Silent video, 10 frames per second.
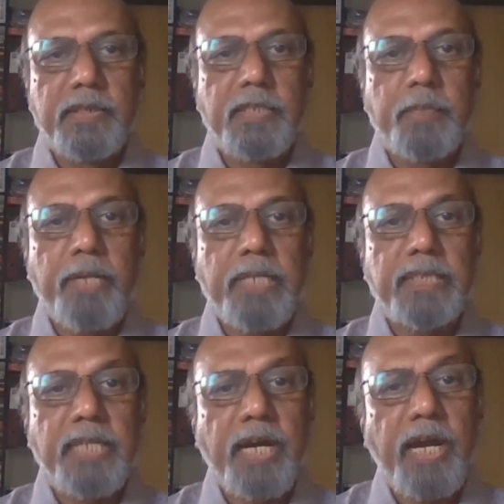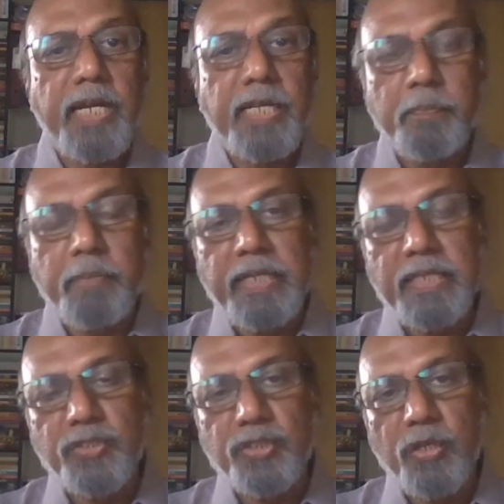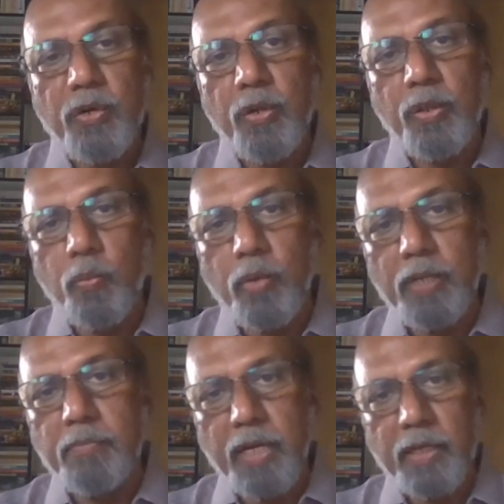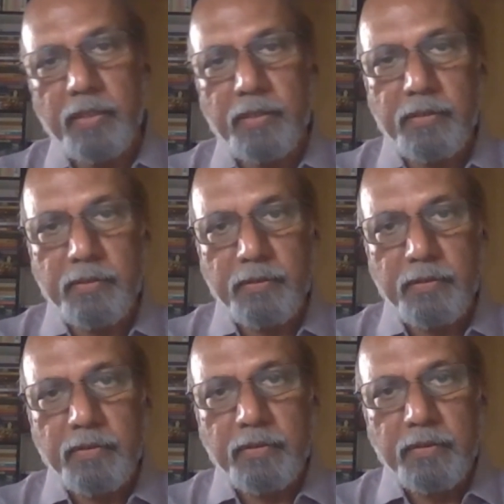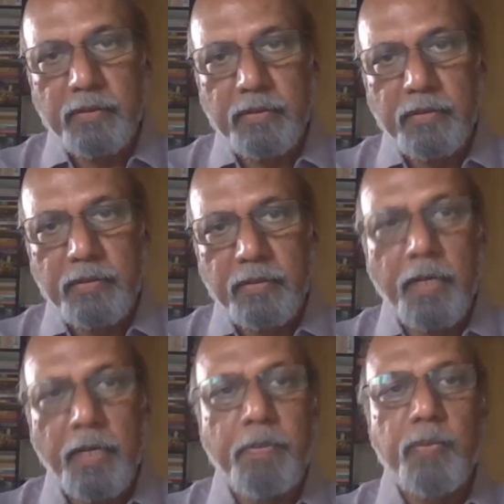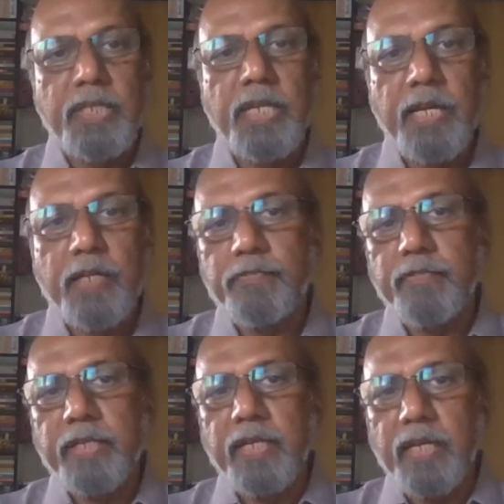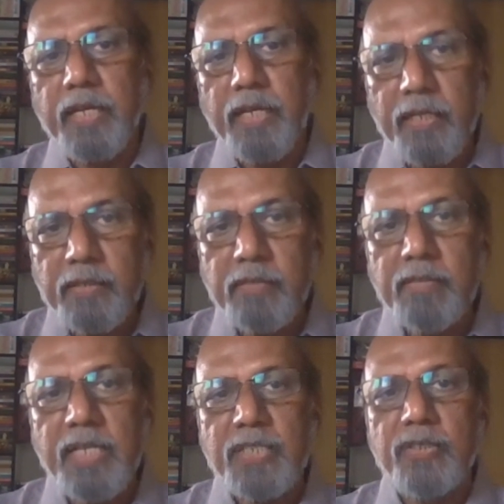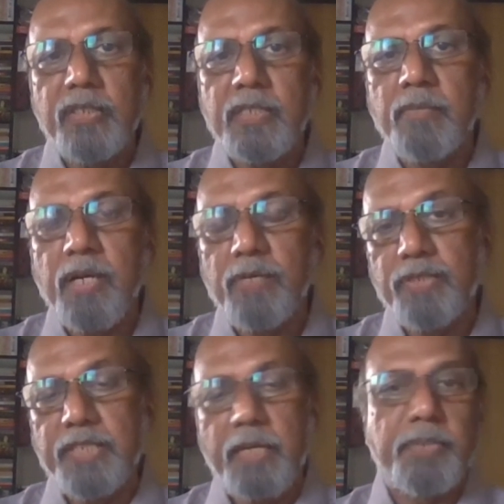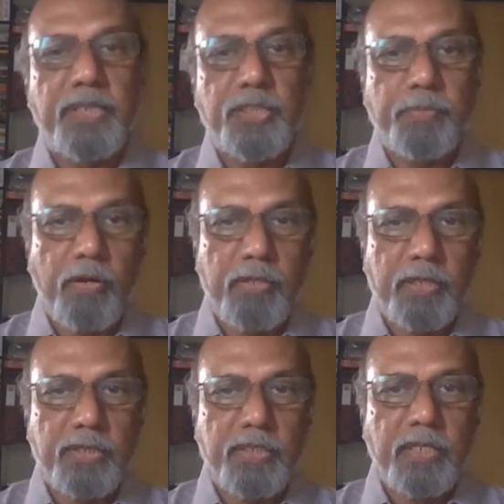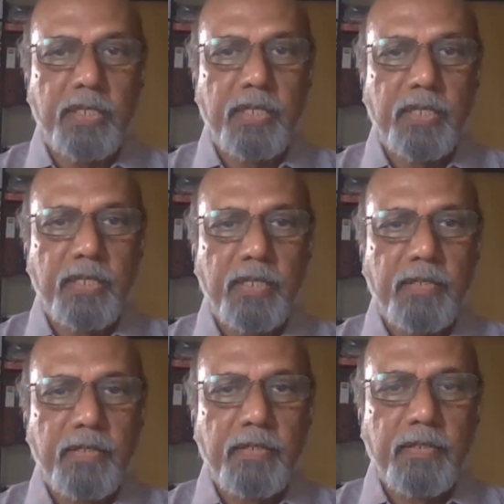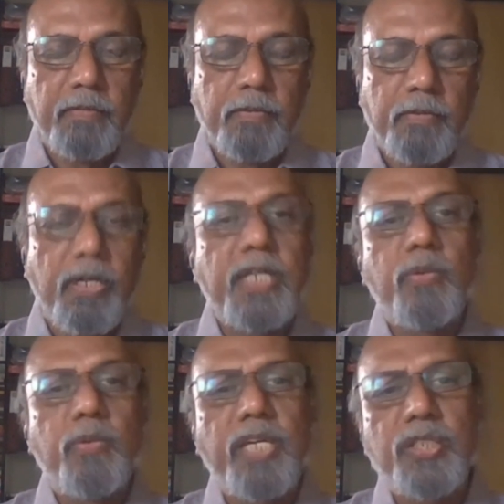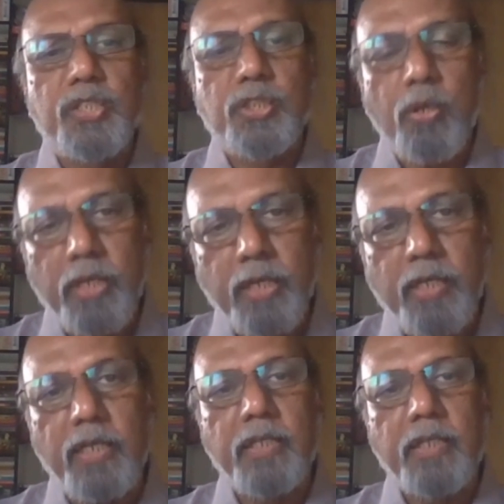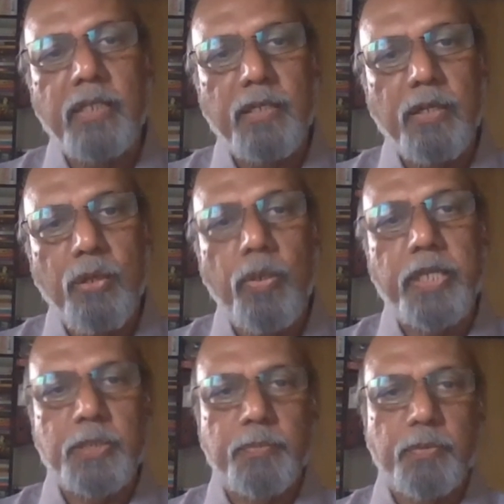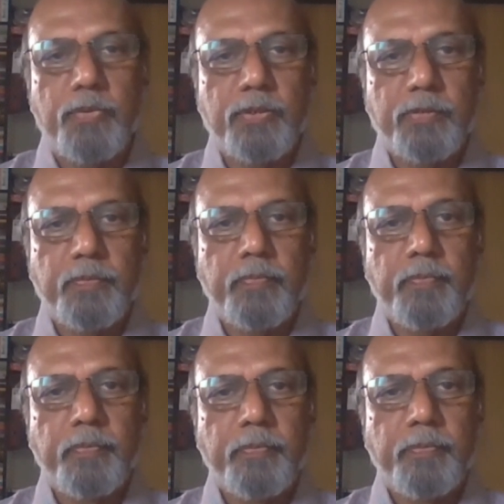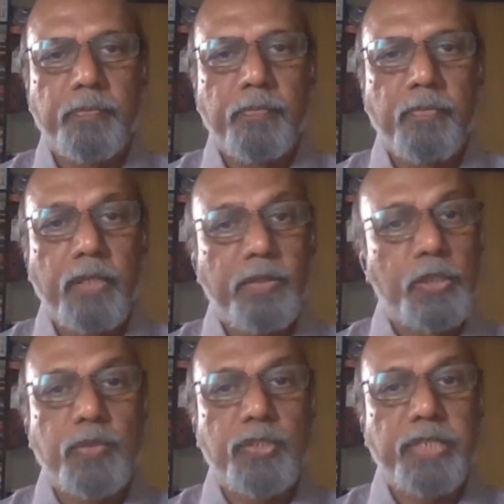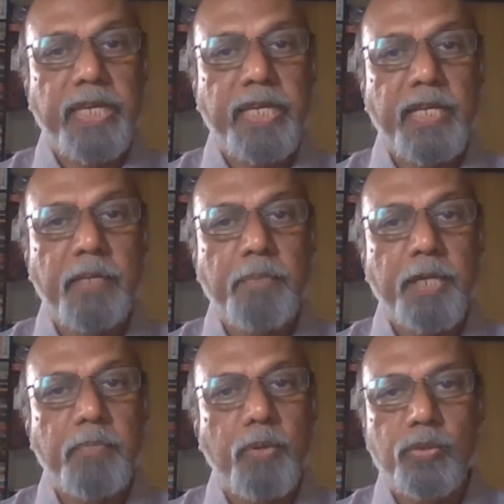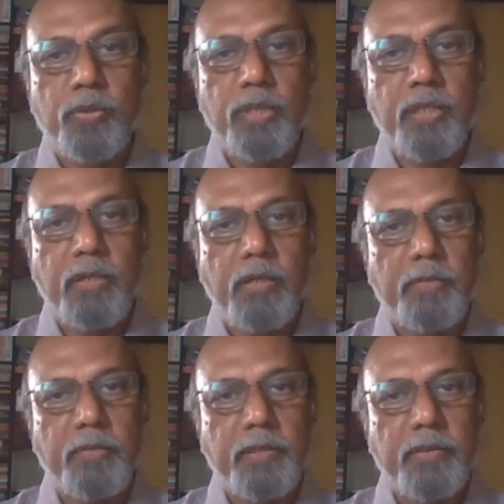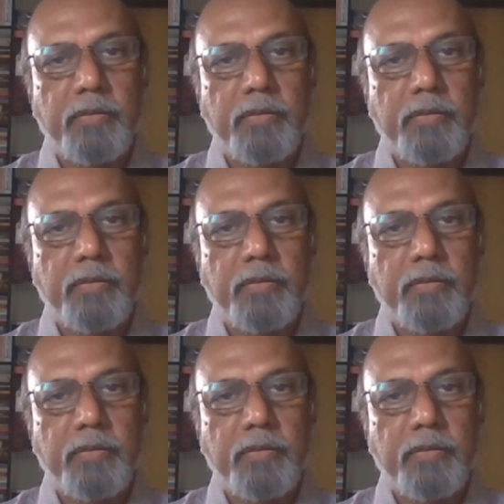Japan's high dependency on the world market, coupled with a lack of international demand for Japanese products, led to a historically low exports. This was again a big blow to the economy.